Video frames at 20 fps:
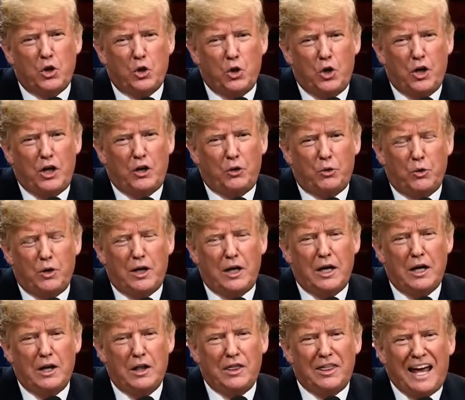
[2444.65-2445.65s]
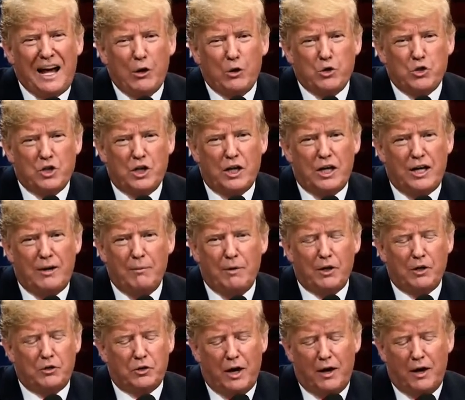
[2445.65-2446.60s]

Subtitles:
33,000 emails.